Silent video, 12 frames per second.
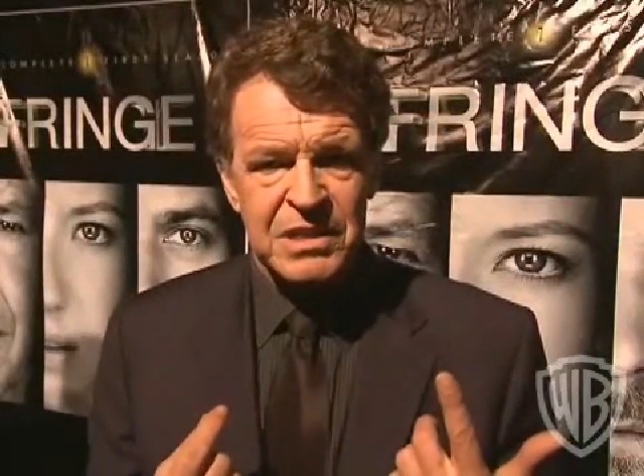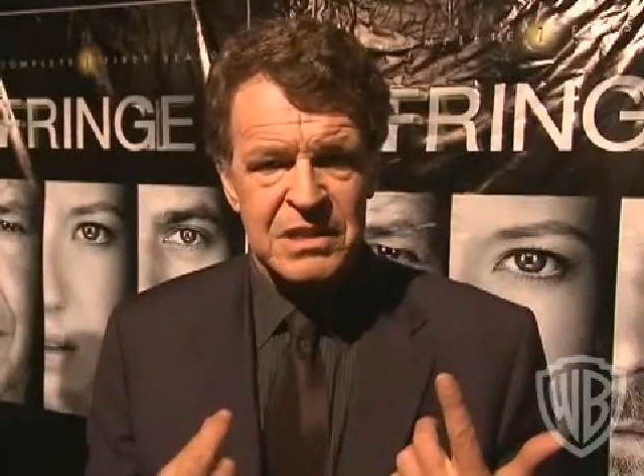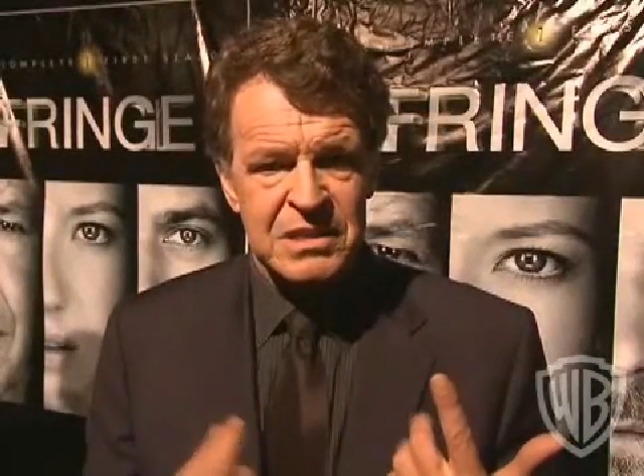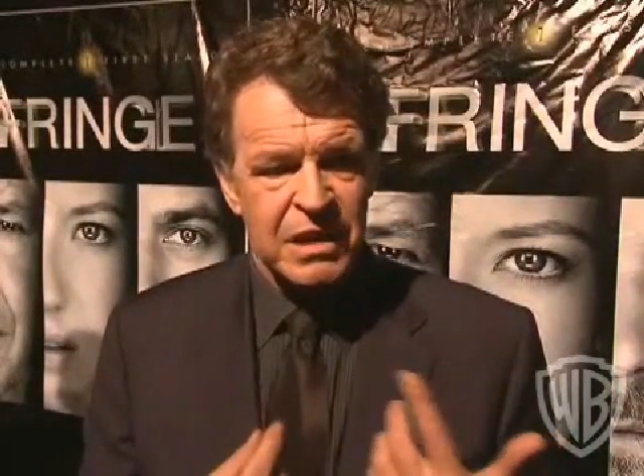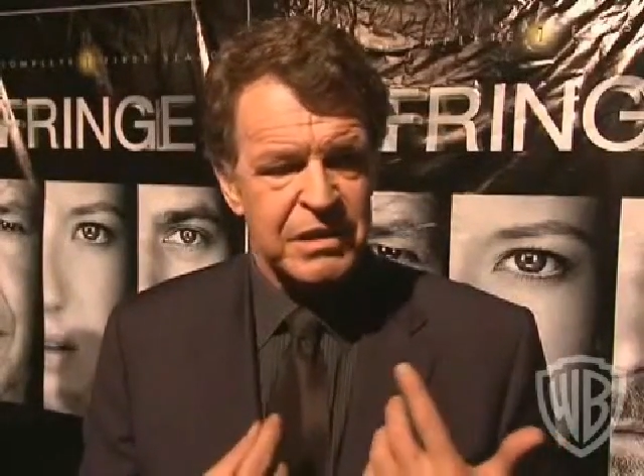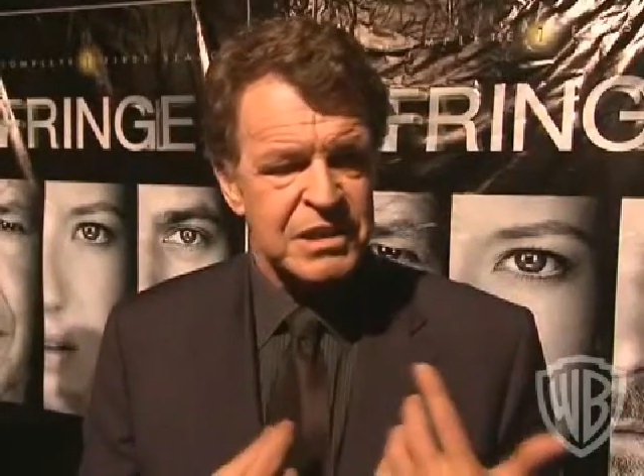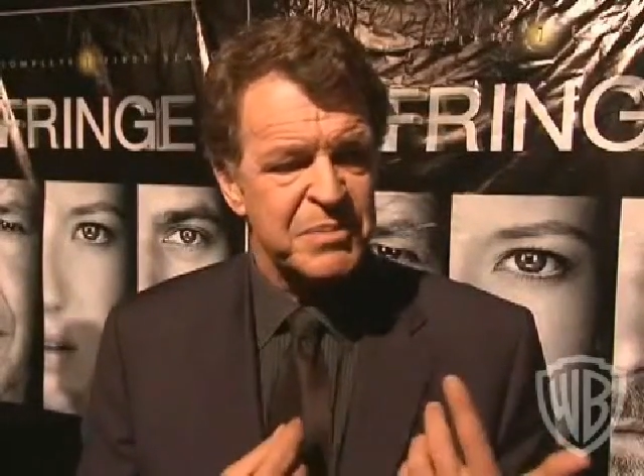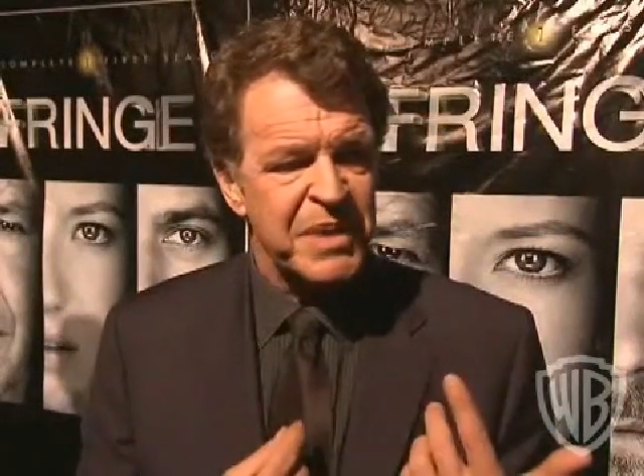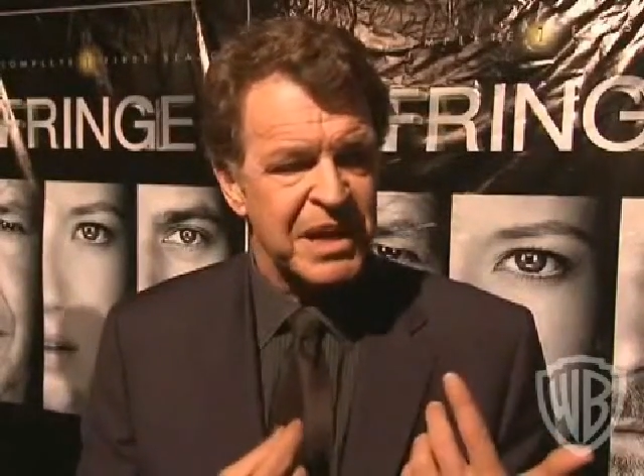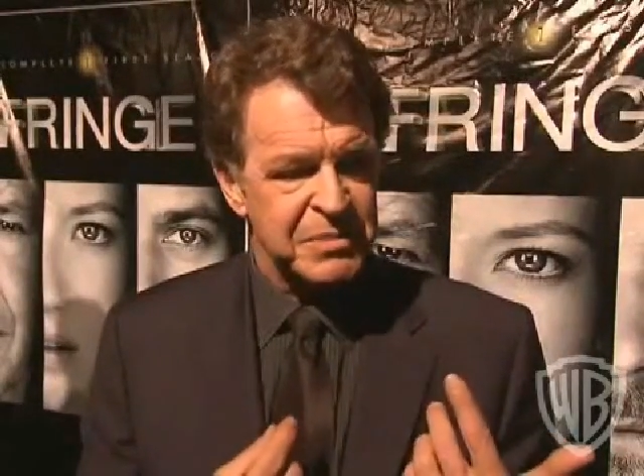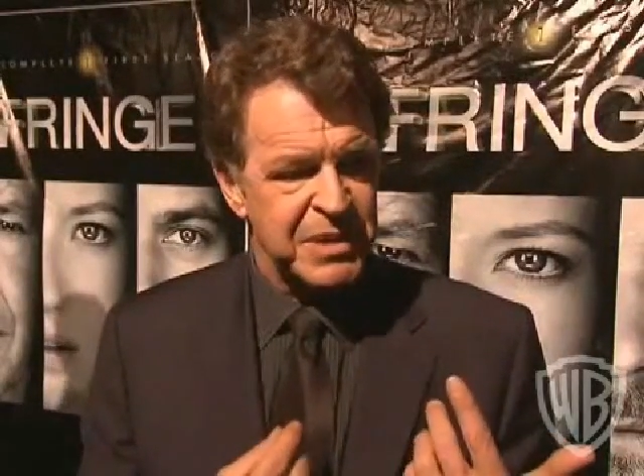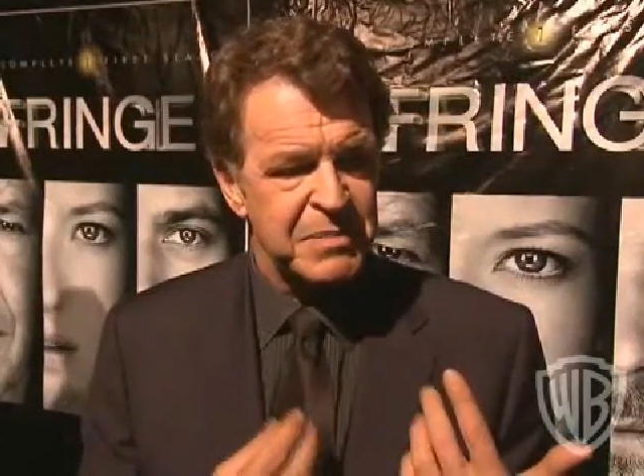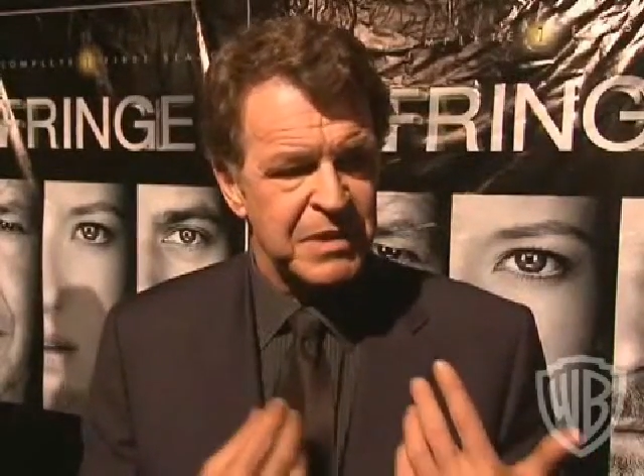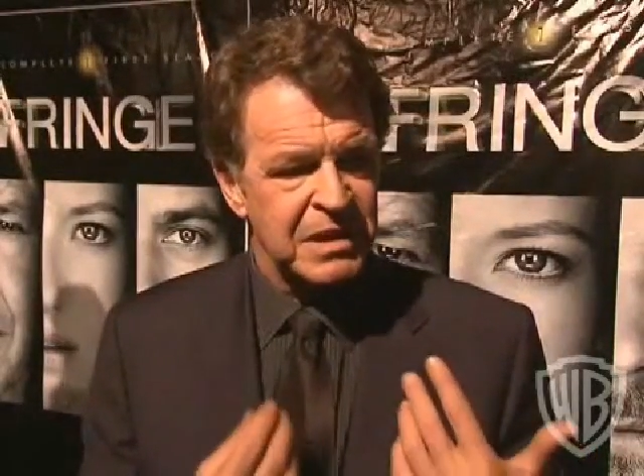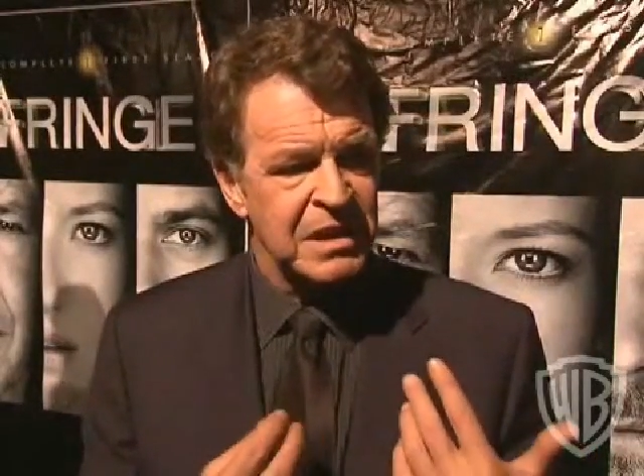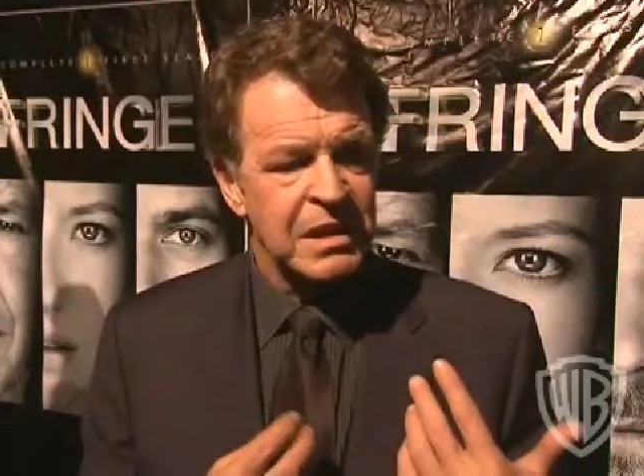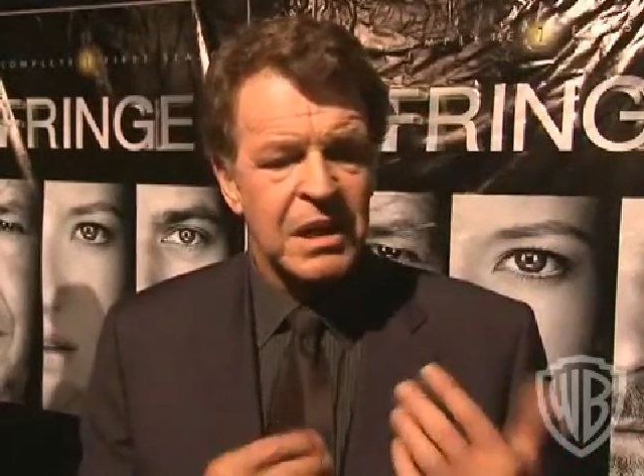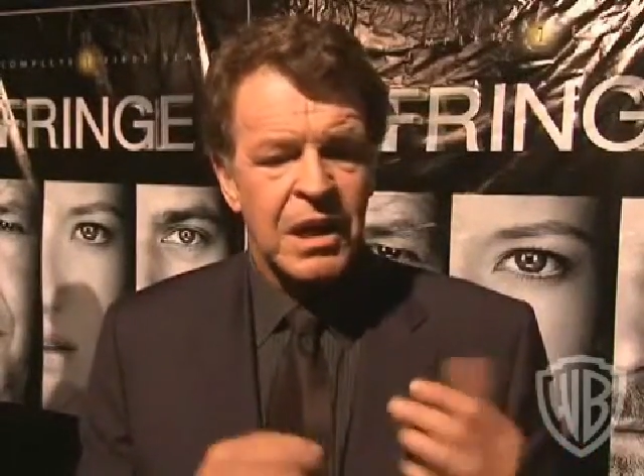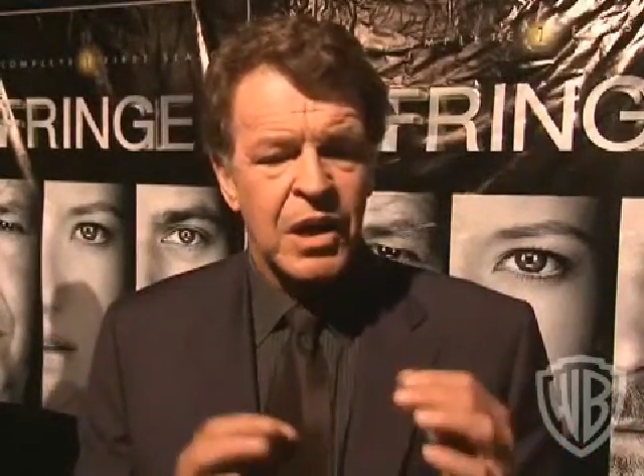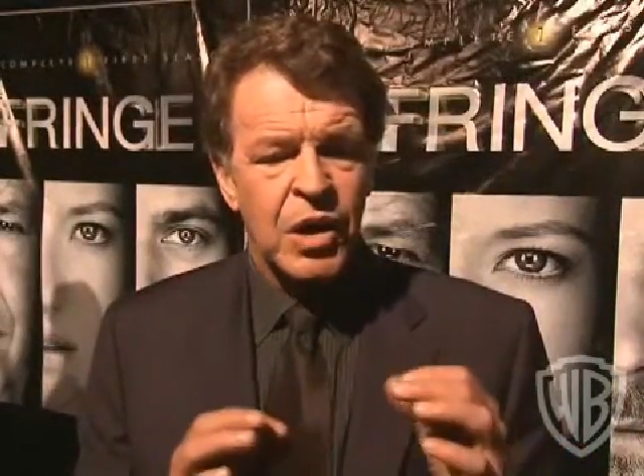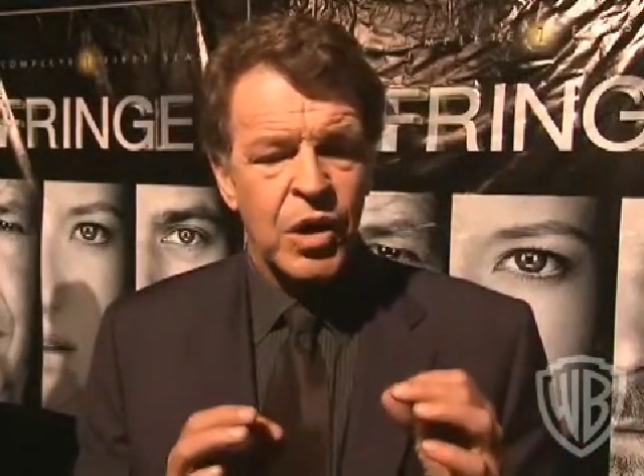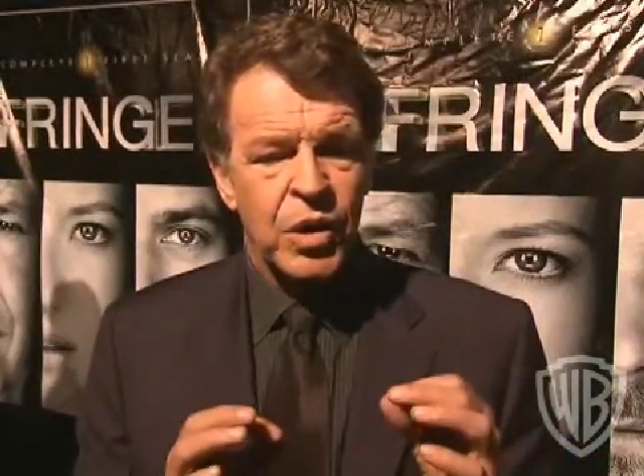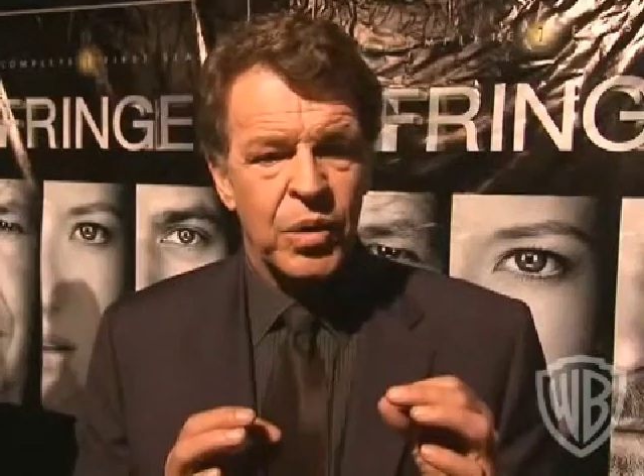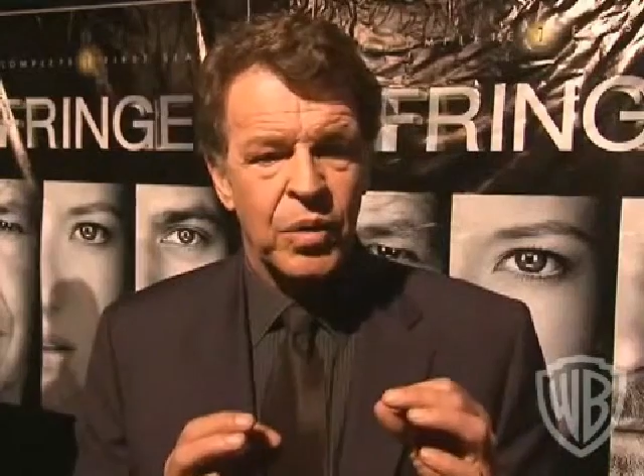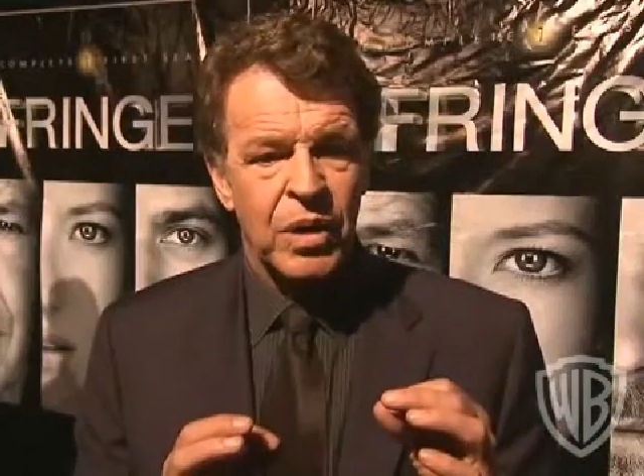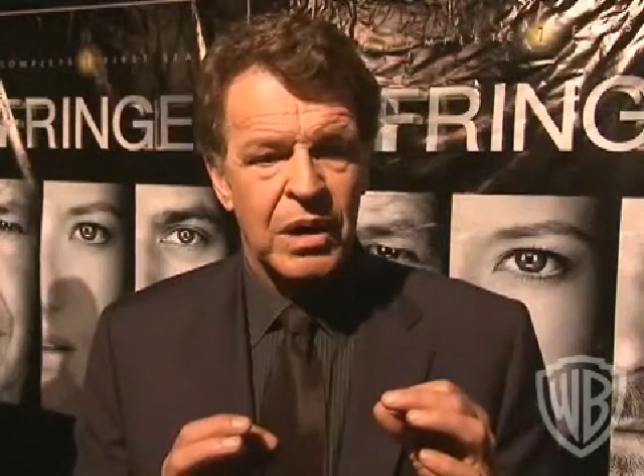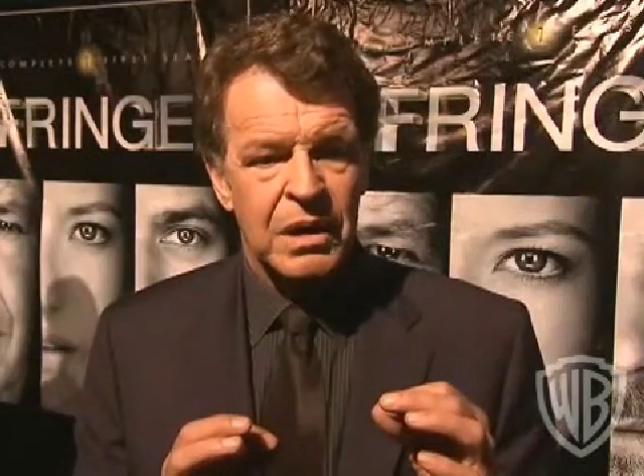is there's a lot of smart people who